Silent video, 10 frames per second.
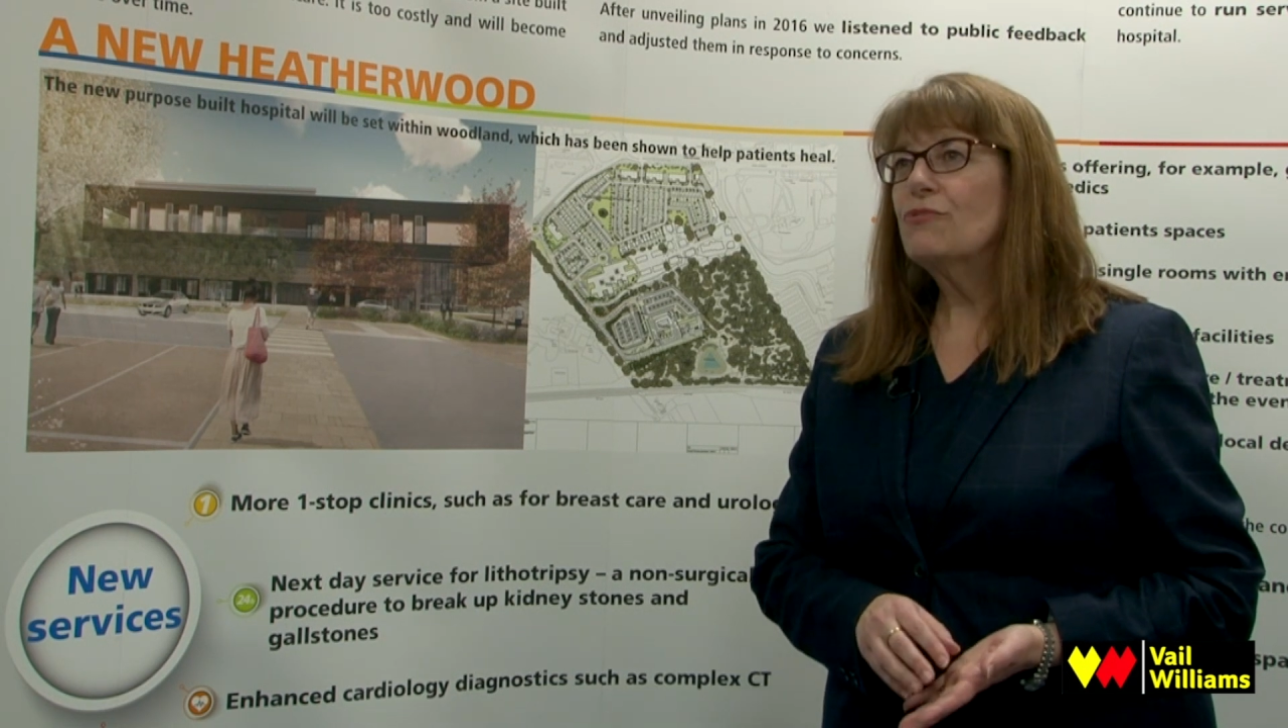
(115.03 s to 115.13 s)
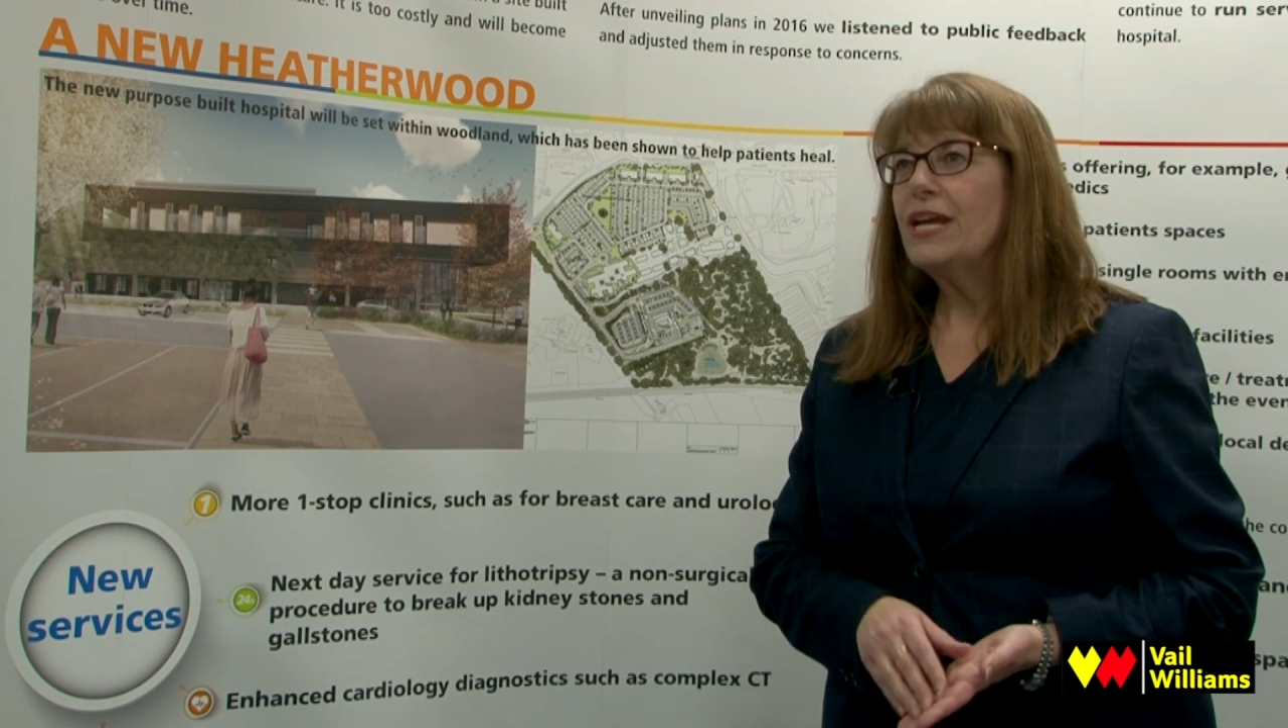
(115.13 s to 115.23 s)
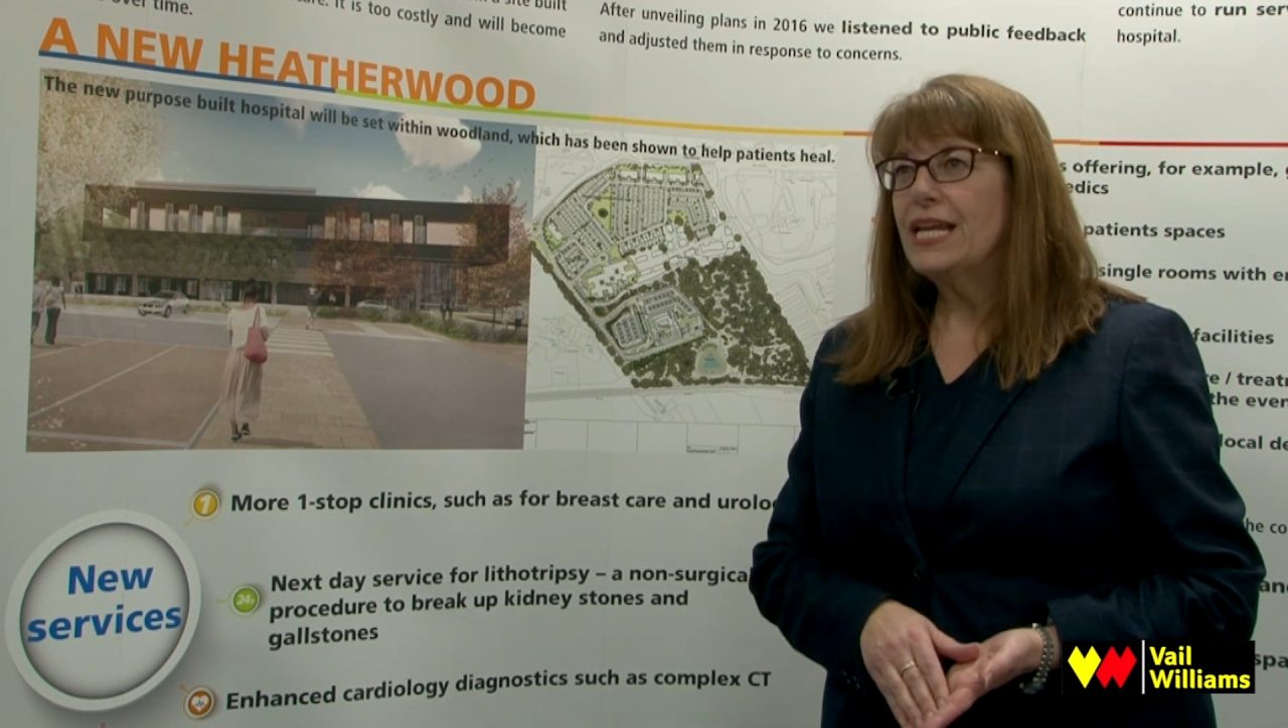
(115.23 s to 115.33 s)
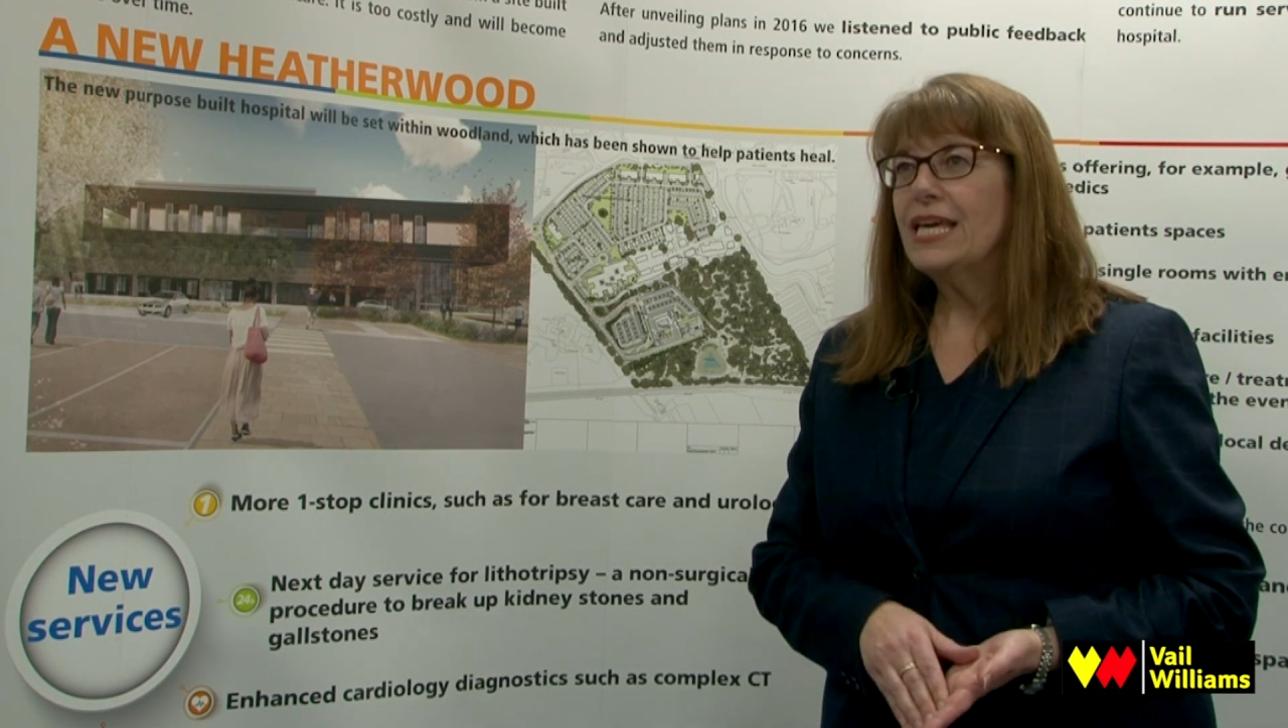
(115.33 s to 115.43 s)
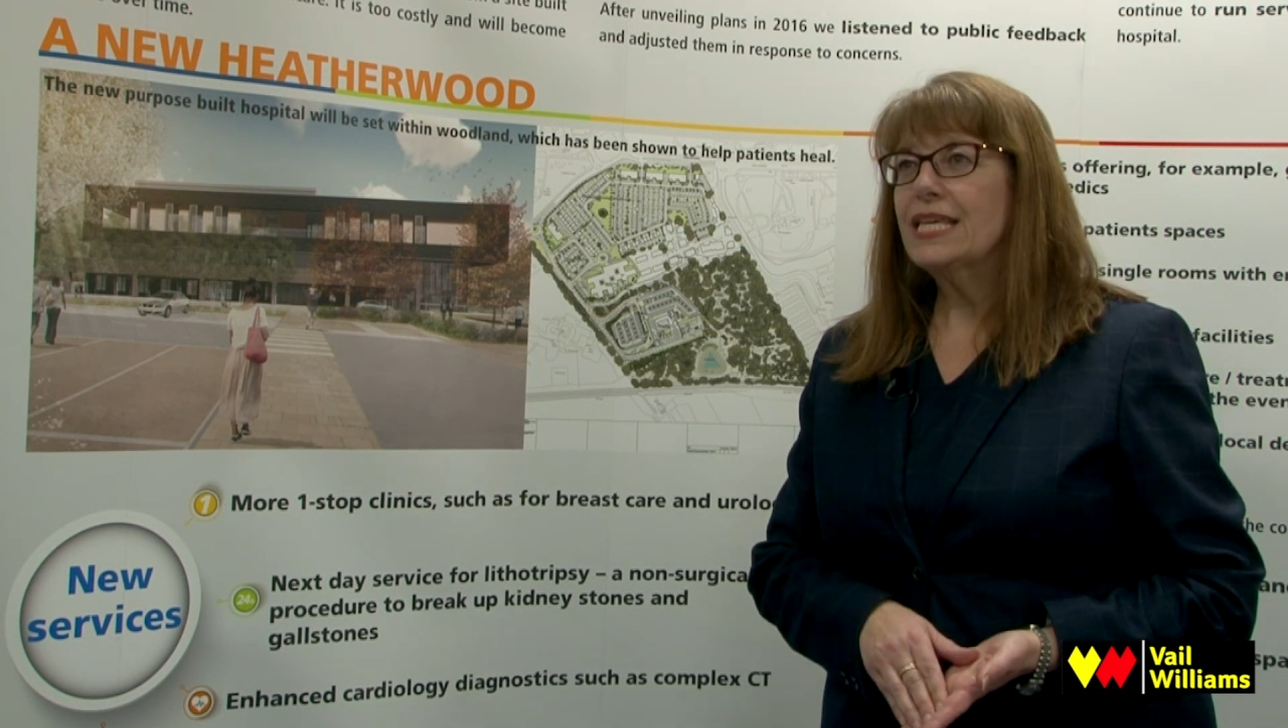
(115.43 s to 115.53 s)

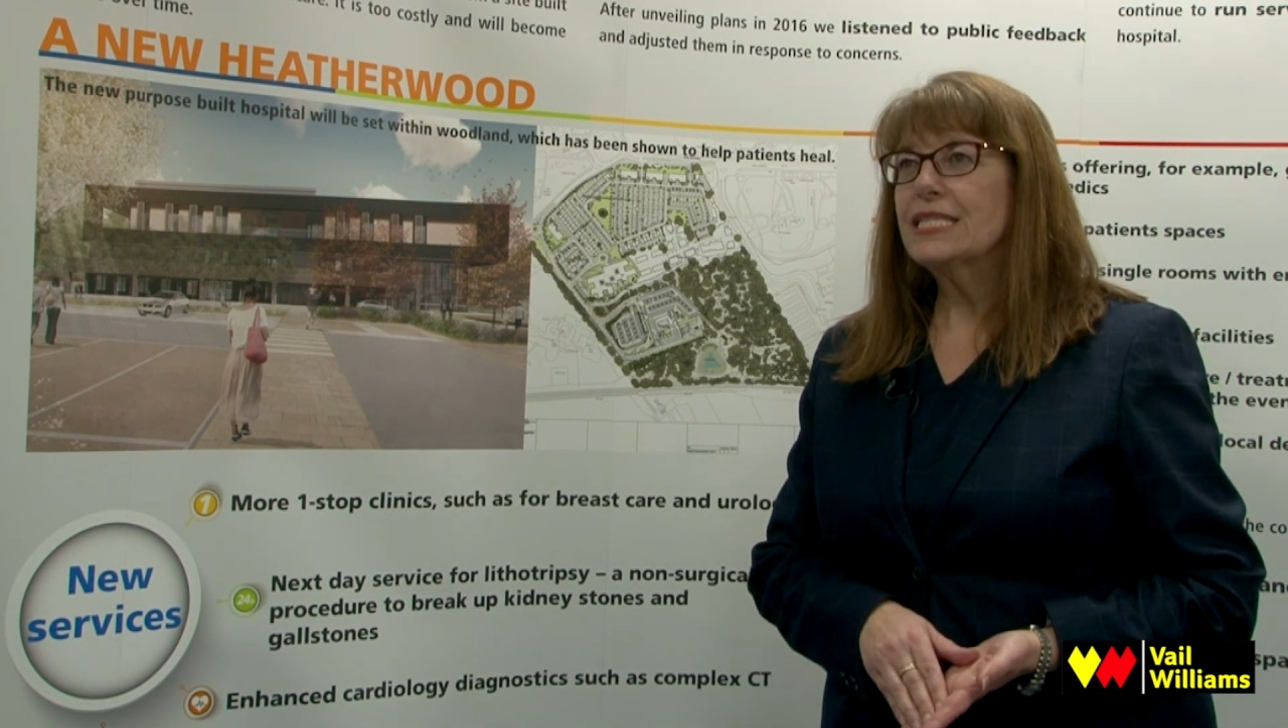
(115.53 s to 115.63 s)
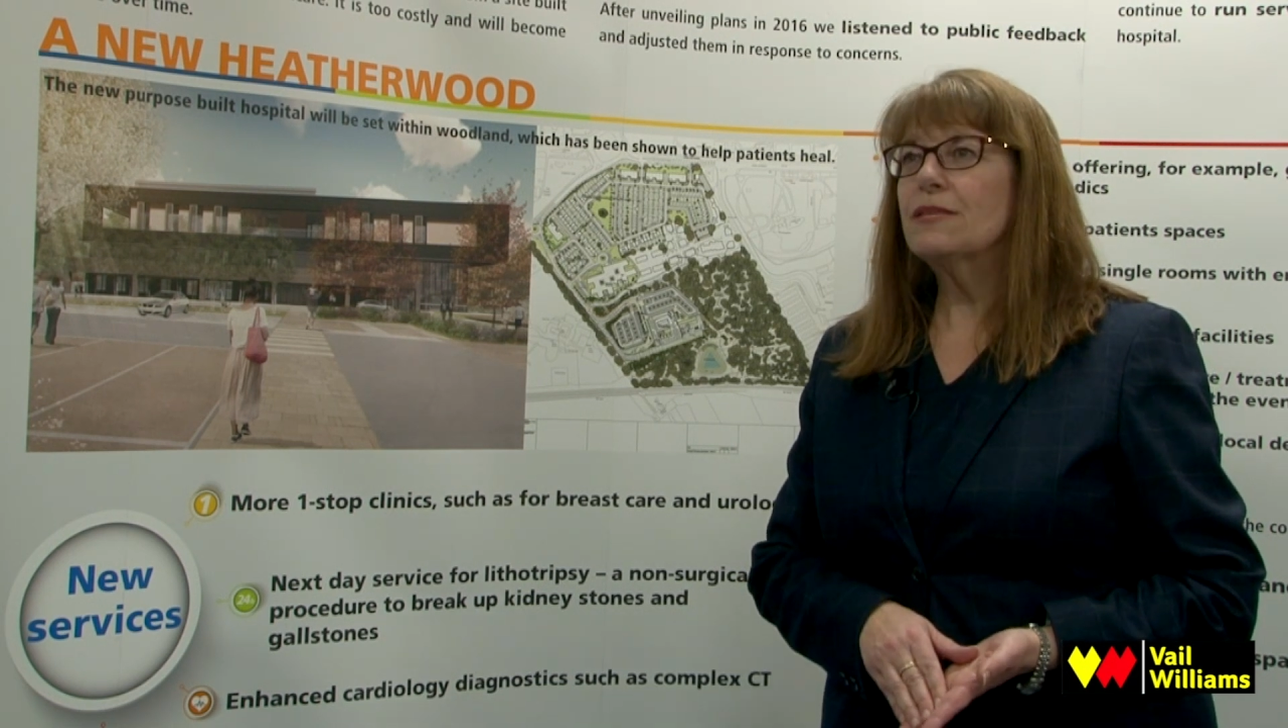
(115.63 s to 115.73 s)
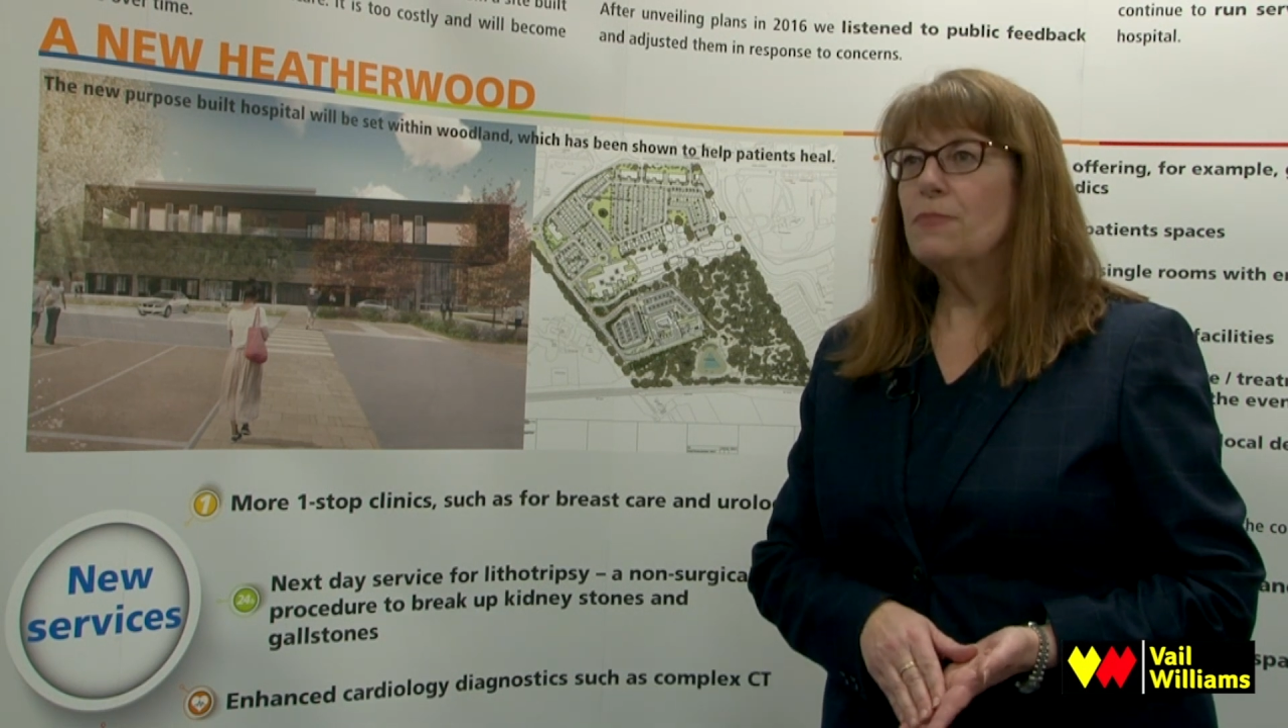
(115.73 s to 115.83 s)
really is